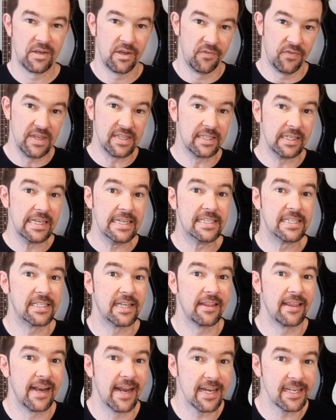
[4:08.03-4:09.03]
This leads
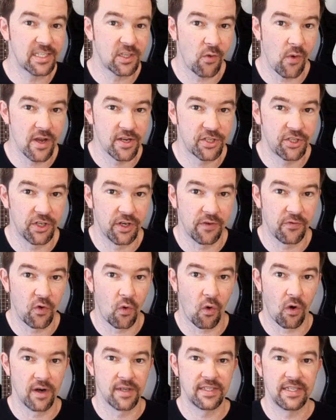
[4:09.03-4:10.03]
to the next question, of
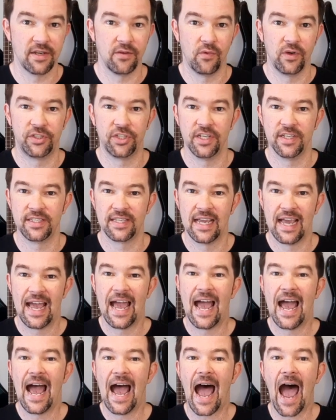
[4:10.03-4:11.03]
course, which is,
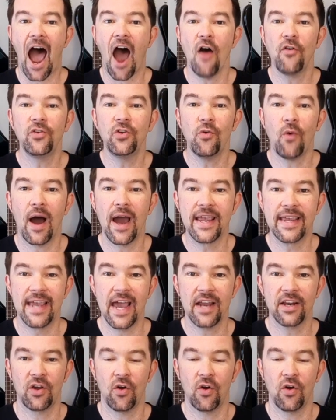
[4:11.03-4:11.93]
how do I get